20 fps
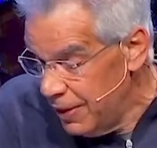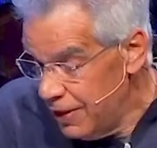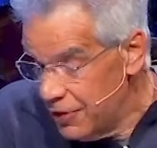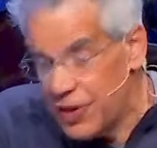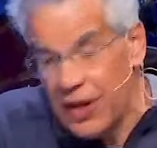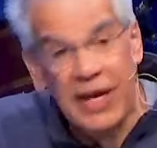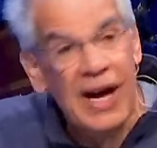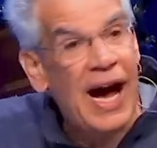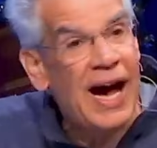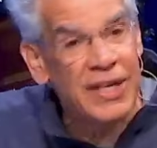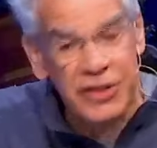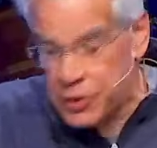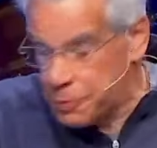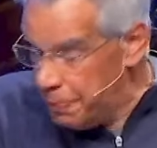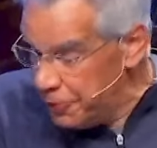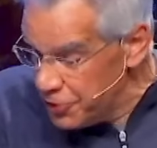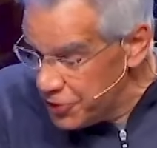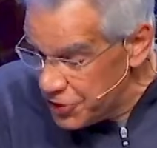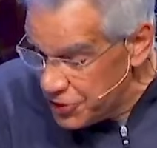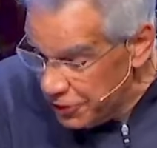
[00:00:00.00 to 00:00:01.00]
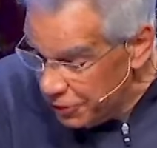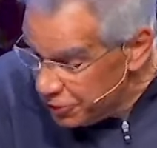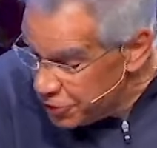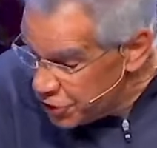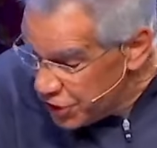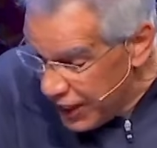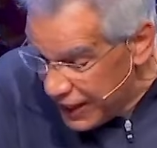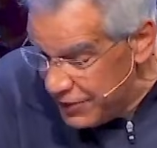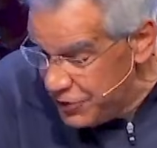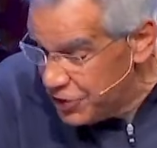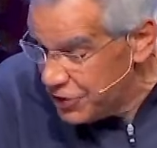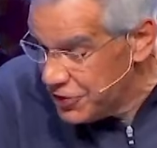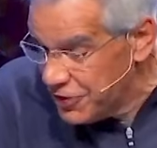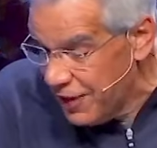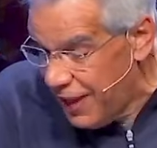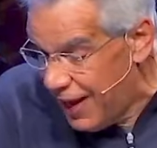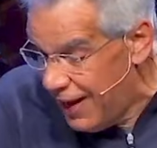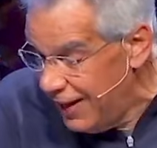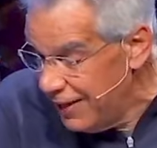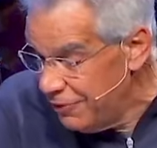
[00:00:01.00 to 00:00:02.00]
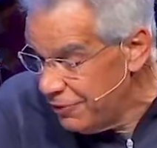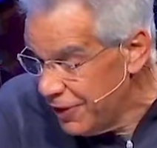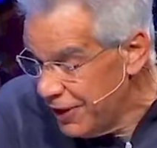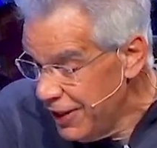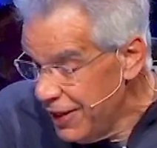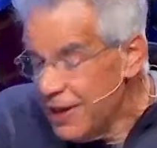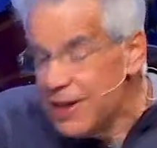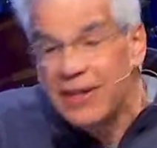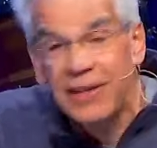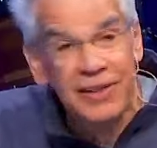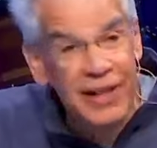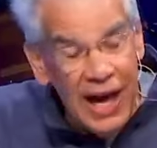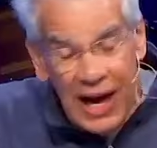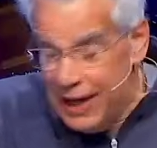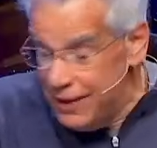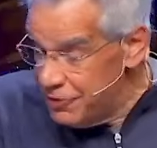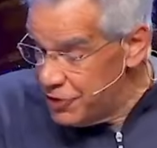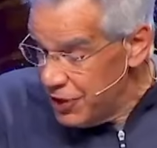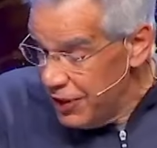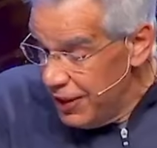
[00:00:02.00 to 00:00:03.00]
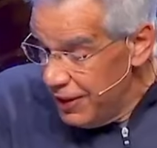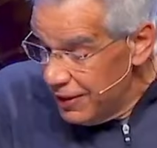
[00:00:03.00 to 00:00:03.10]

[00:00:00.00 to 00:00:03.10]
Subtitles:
The gospel still changes lives.